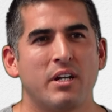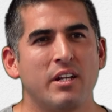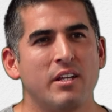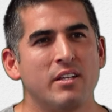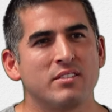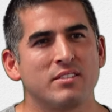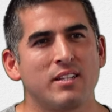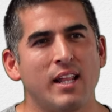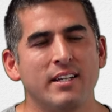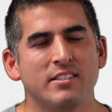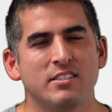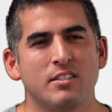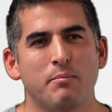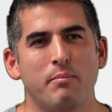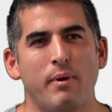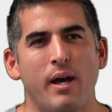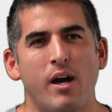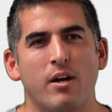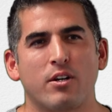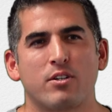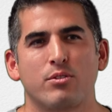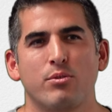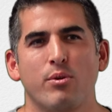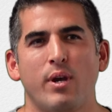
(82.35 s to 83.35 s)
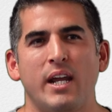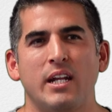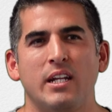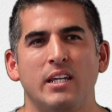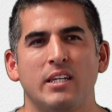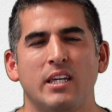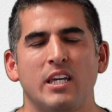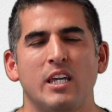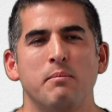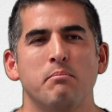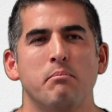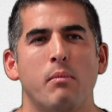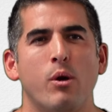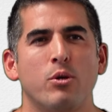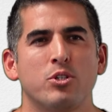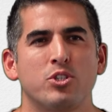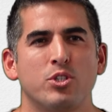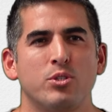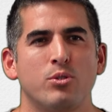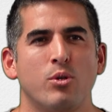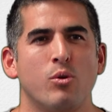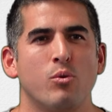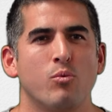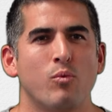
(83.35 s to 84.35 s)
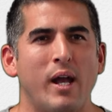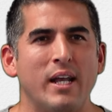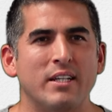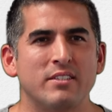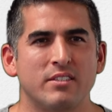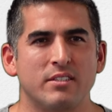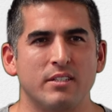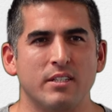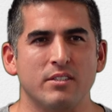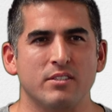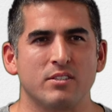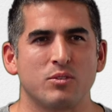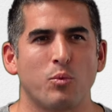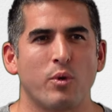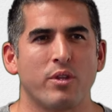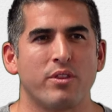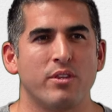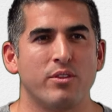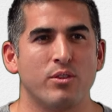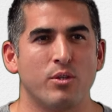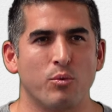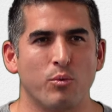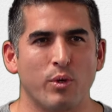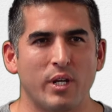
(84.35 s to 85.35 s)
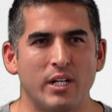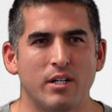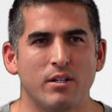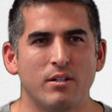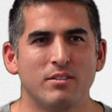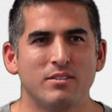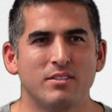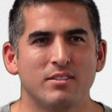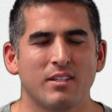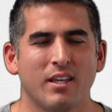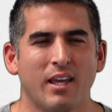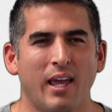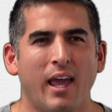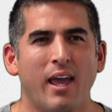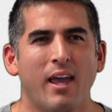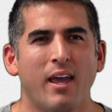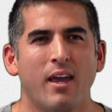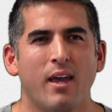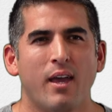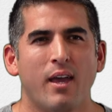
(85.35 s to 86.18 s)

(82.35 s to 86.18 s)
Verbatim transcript: but it is less about creating emotional resonance within the readers